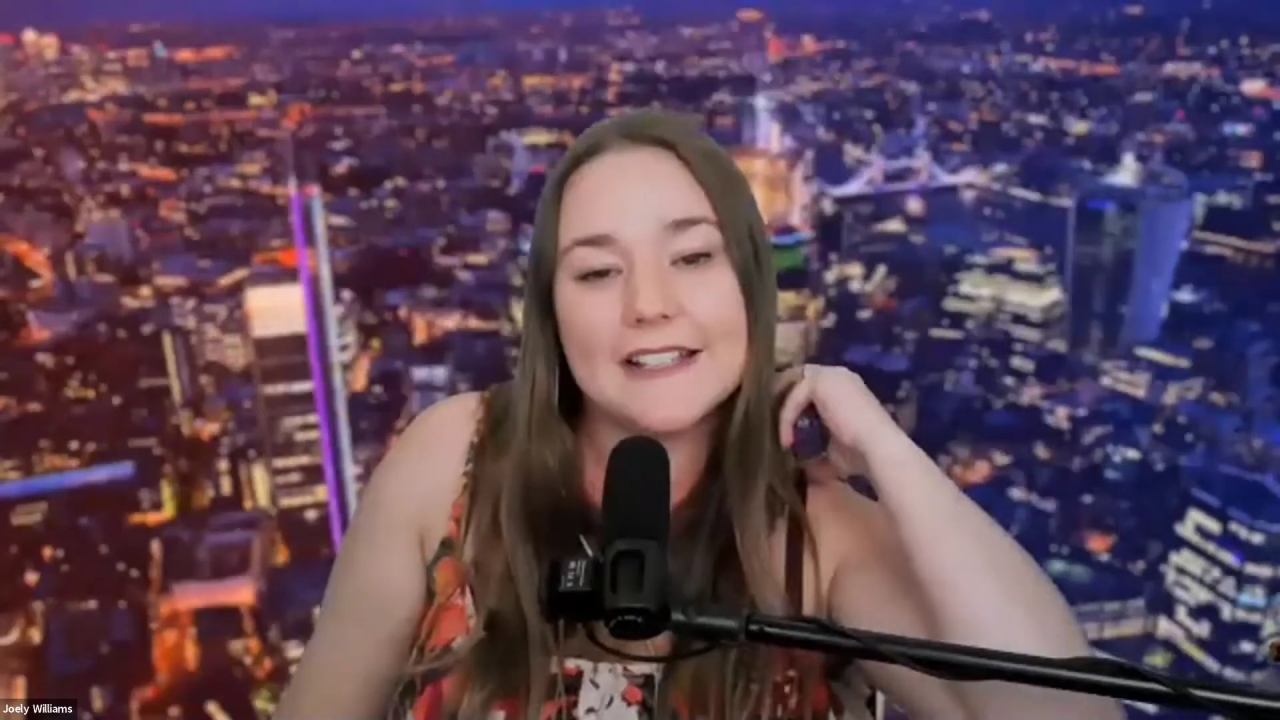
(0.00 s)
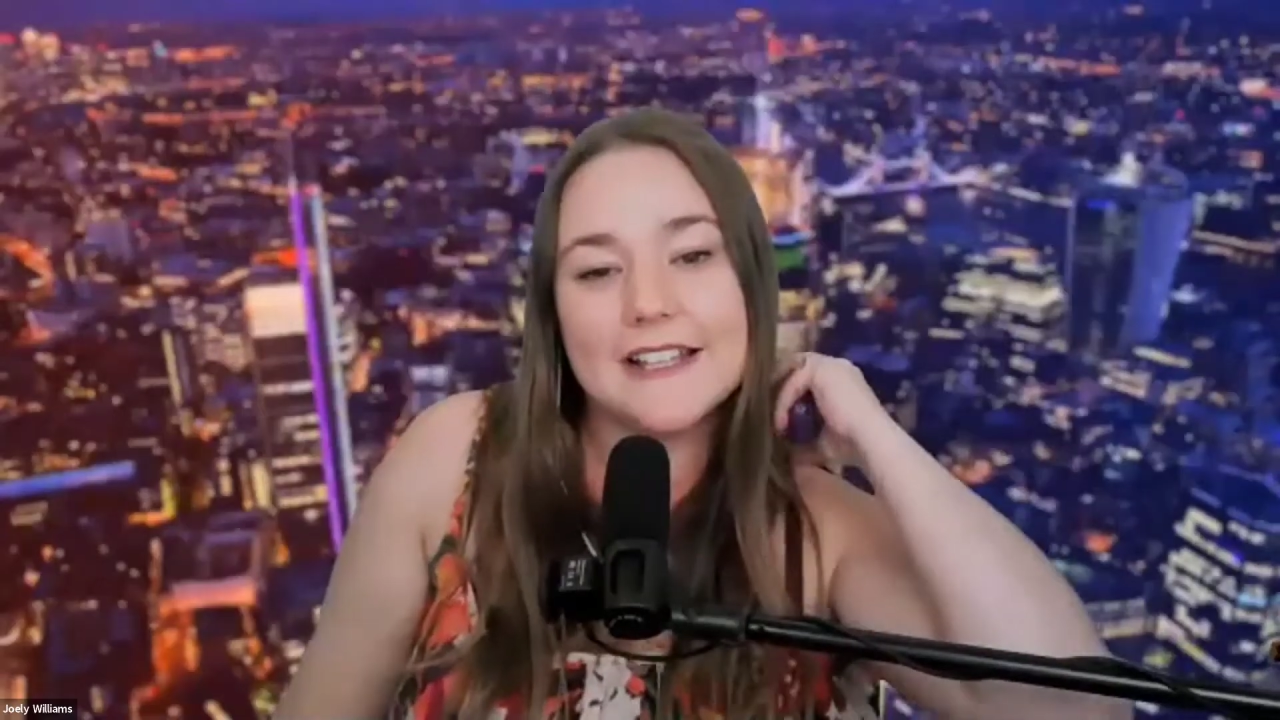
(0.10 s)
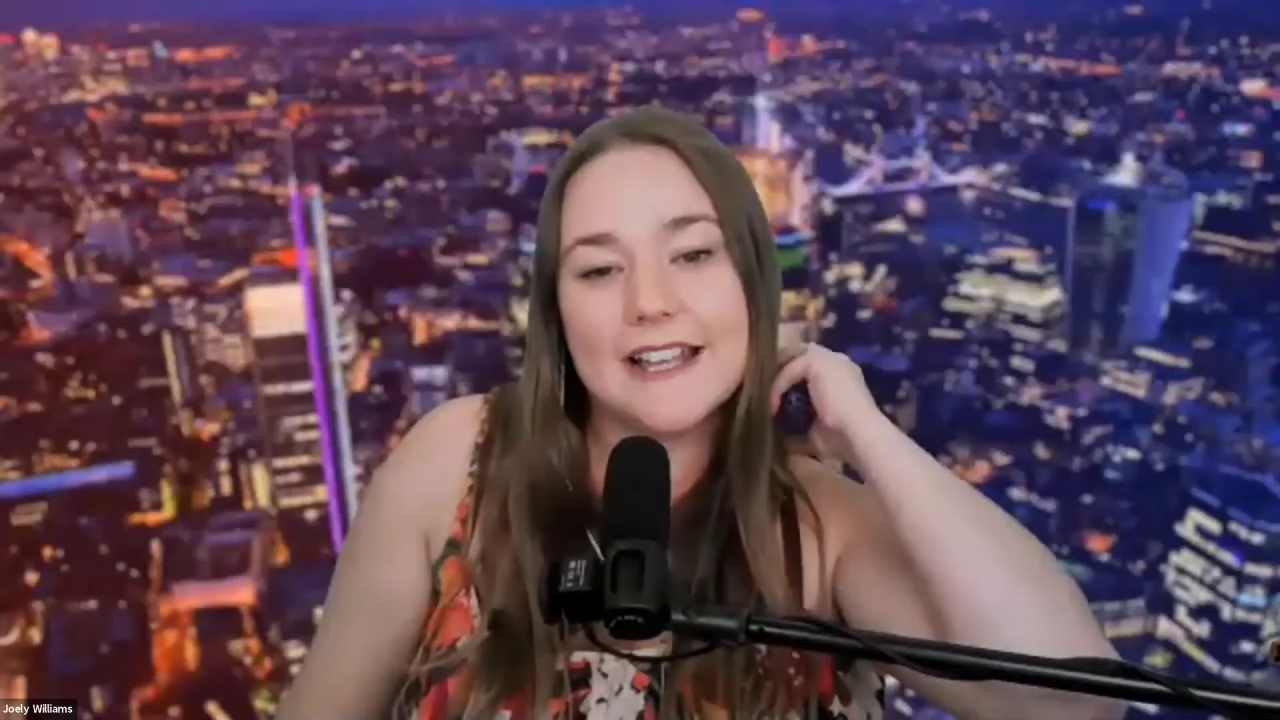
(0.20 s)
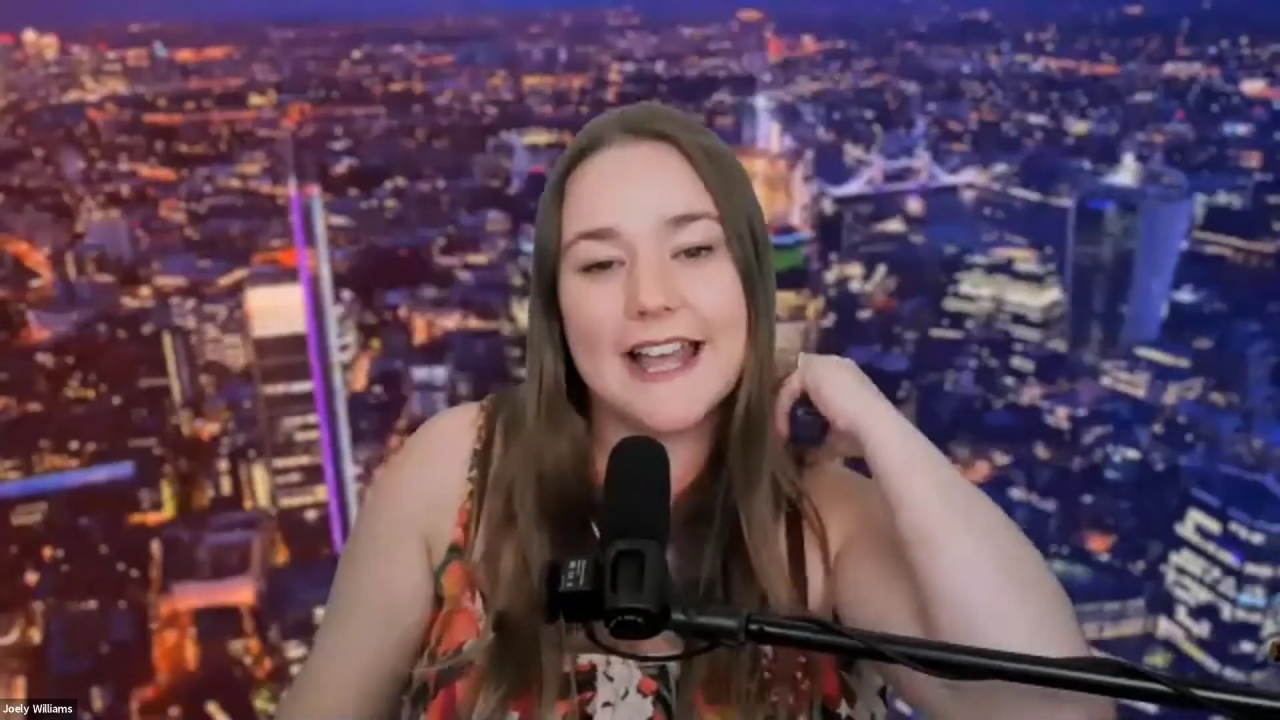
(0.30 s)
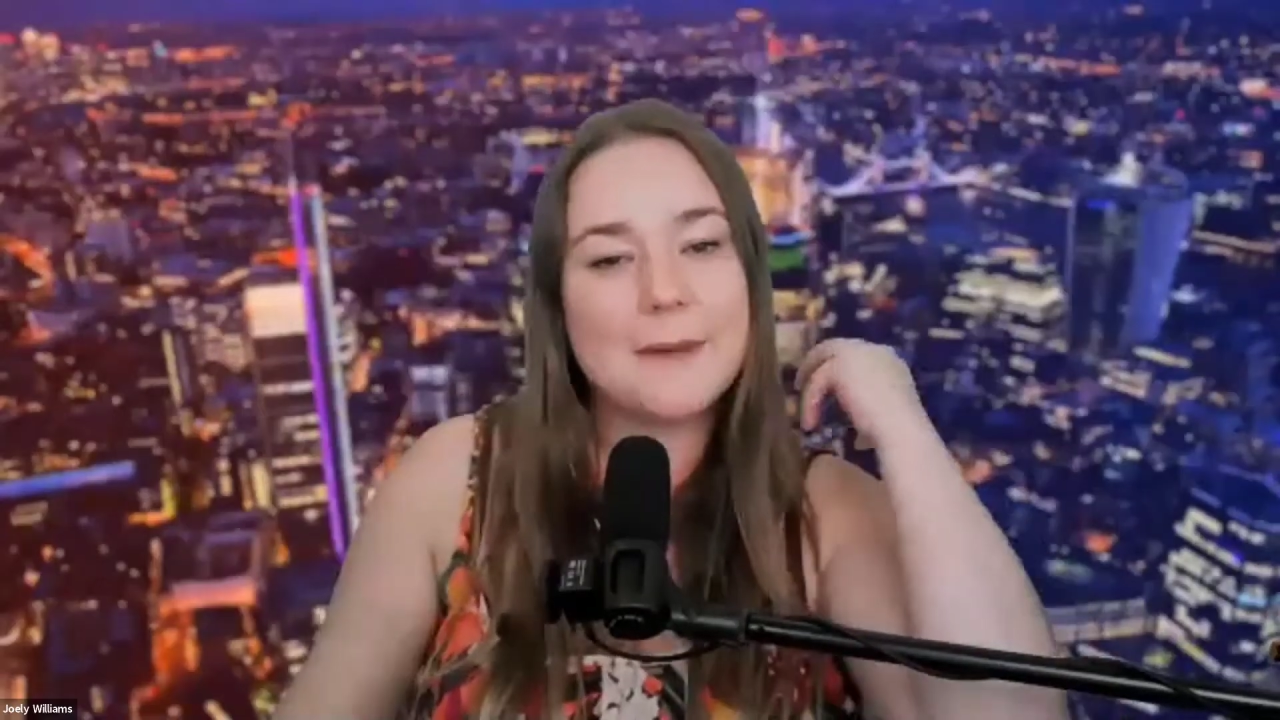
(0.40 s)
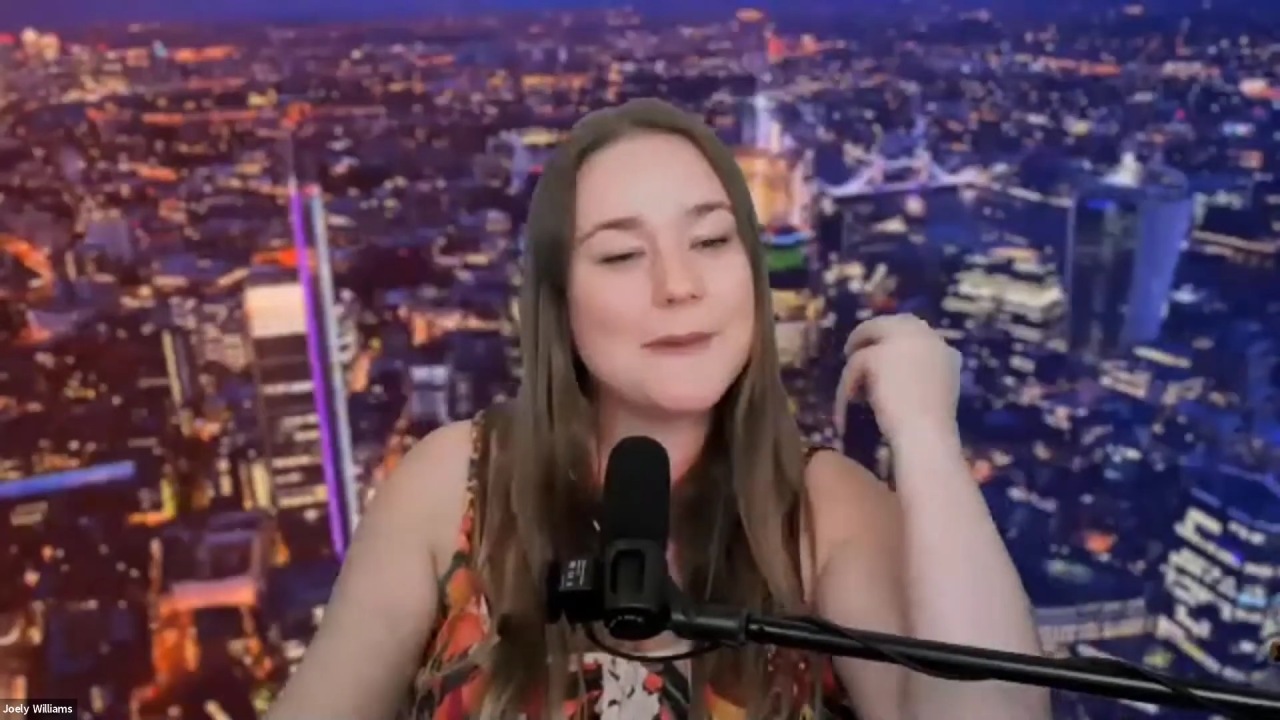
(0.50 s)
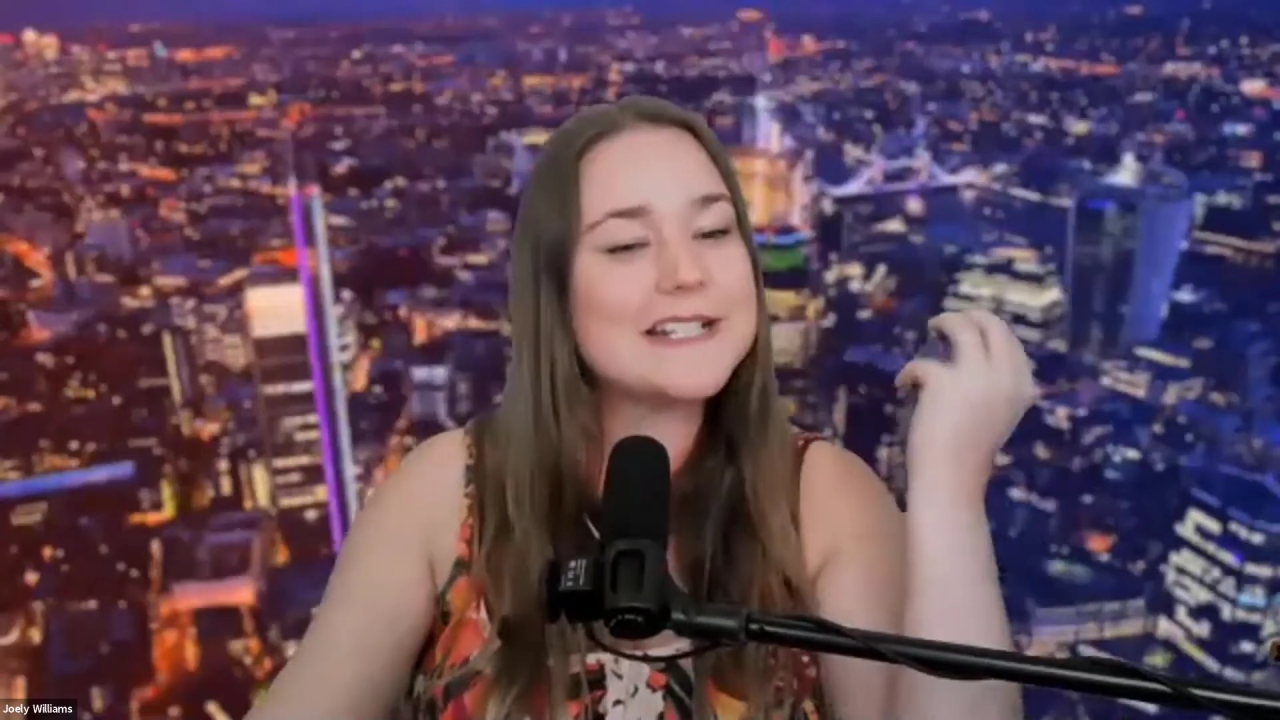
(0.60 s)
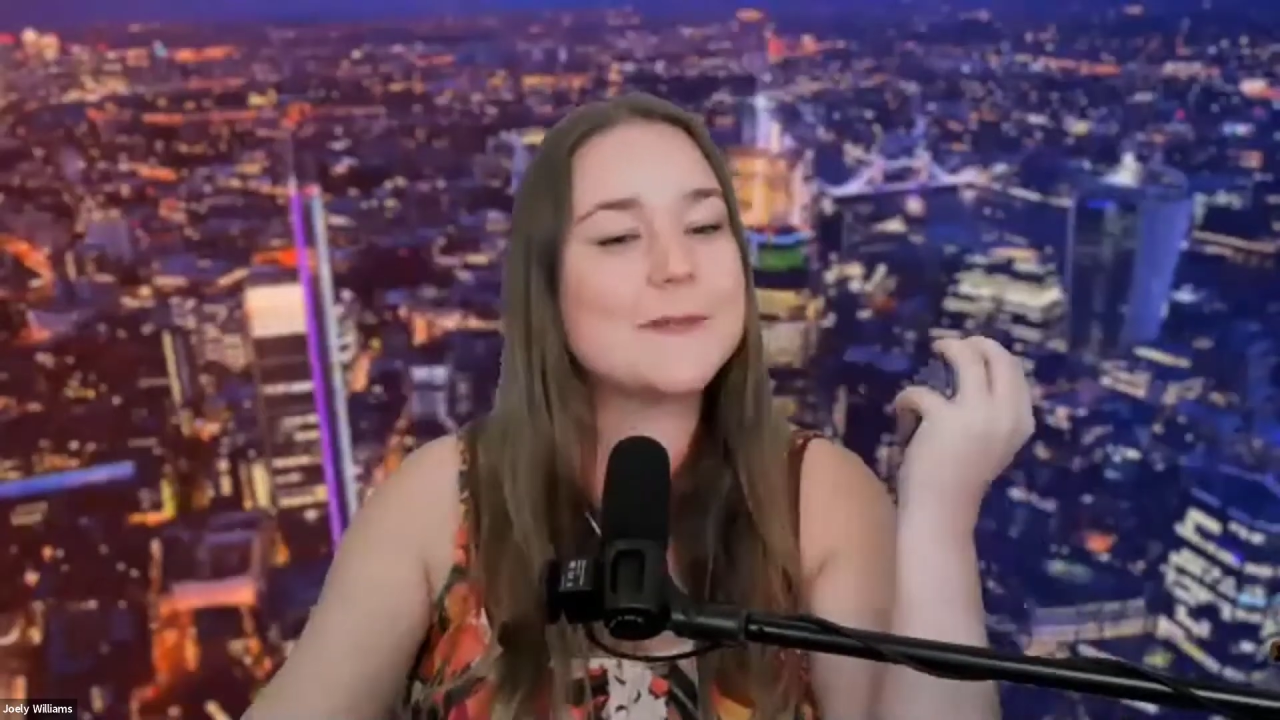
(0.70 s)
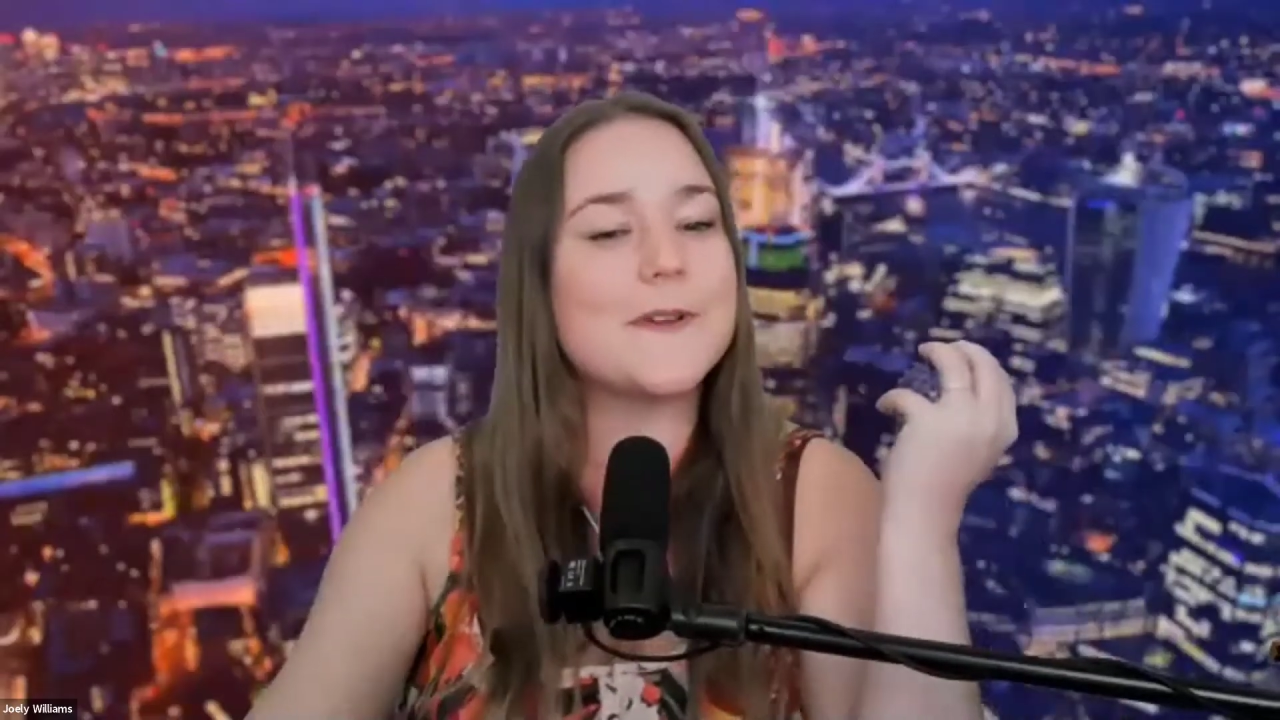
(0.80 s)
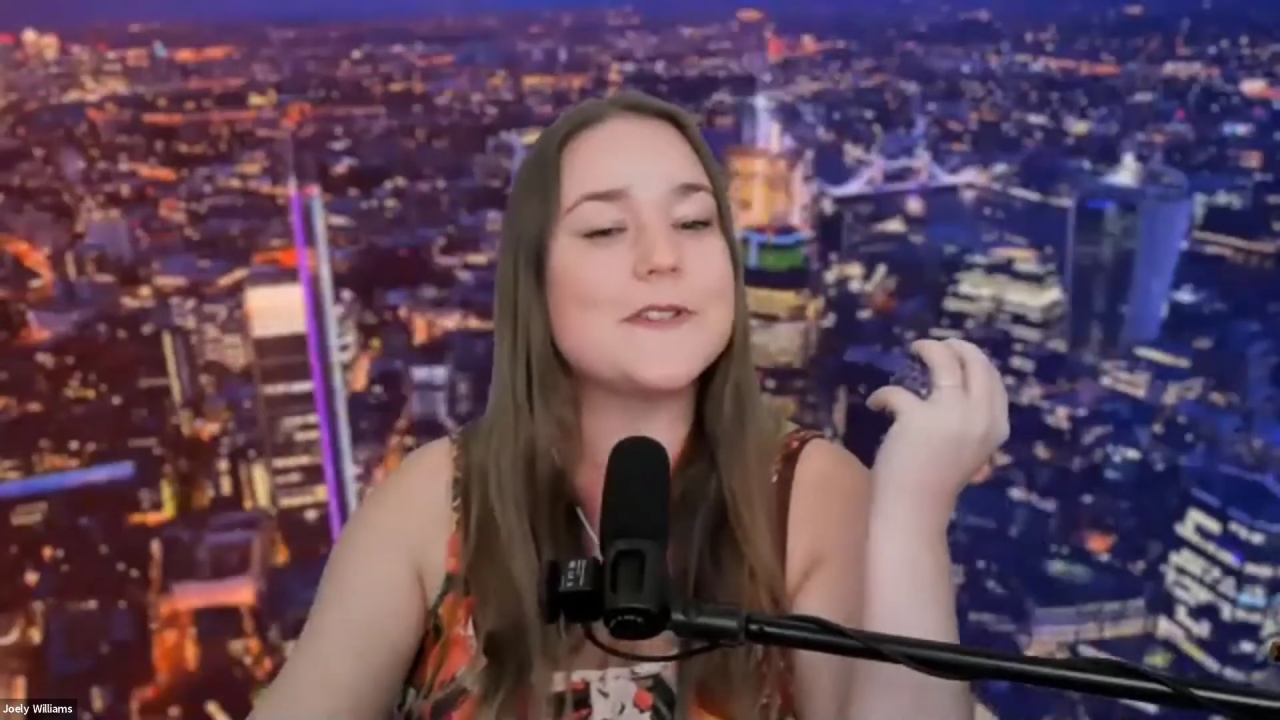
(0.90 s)
Am I
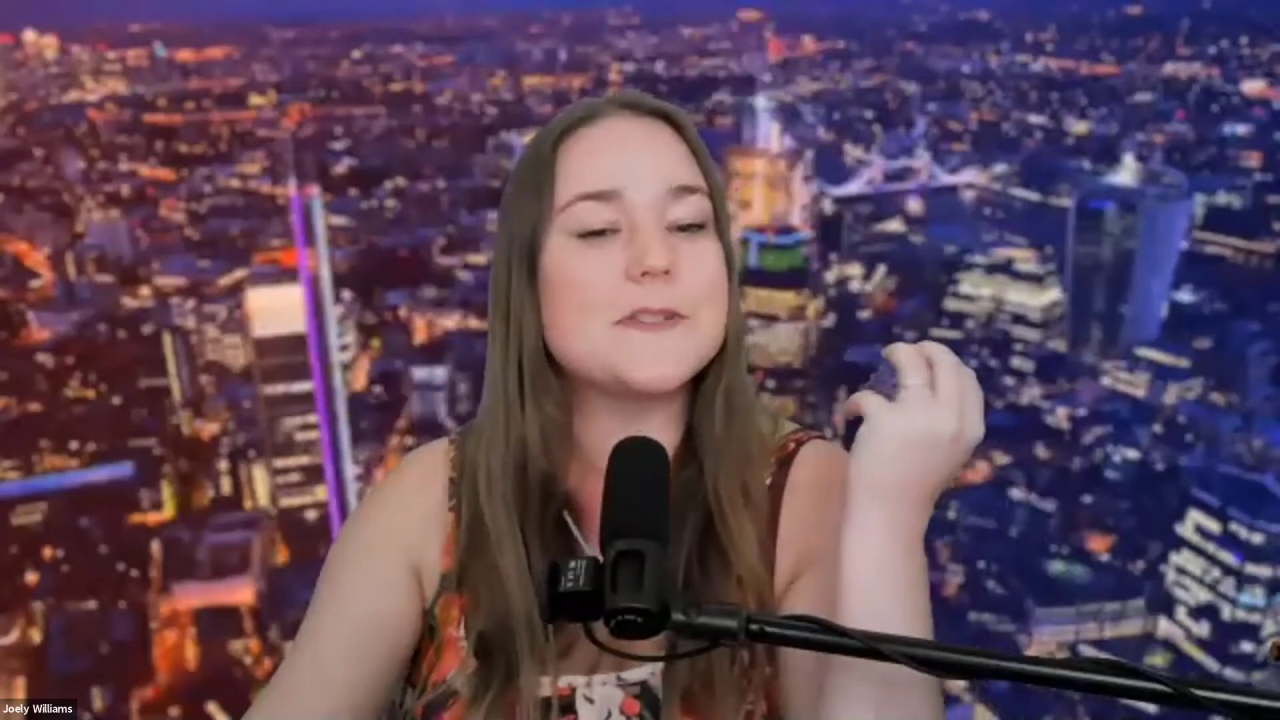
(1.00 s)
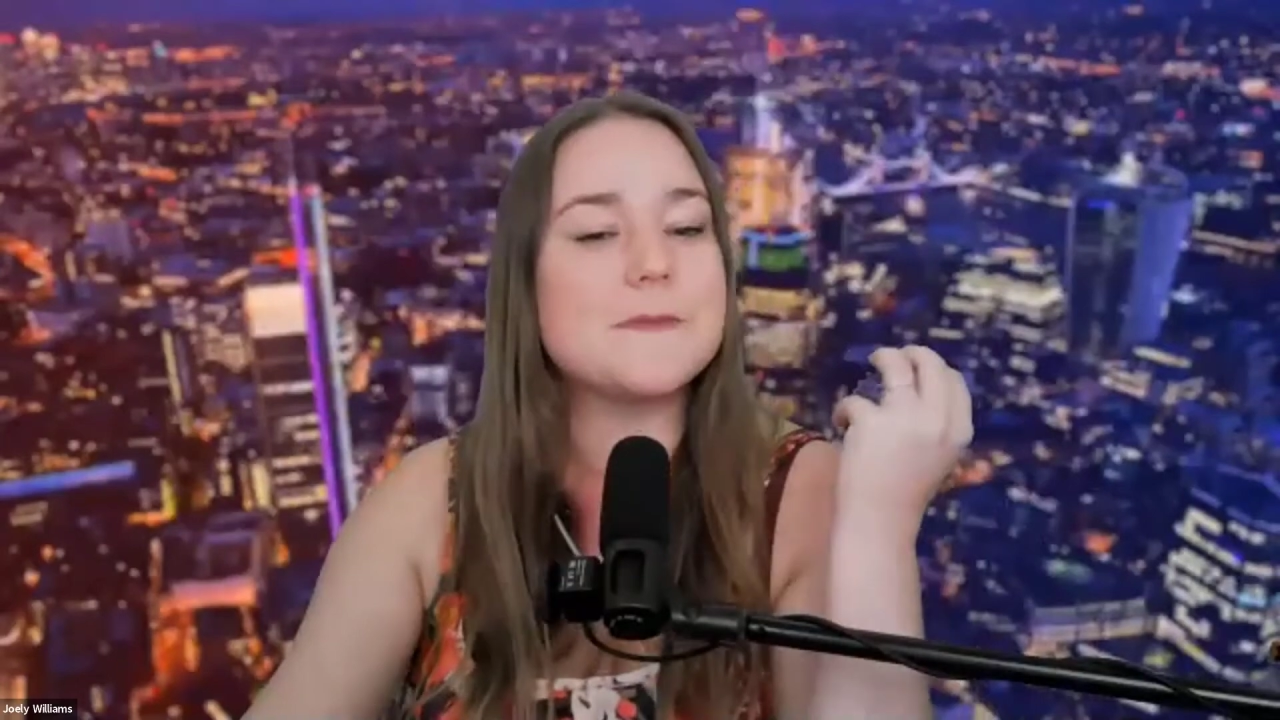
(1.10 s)
supposed to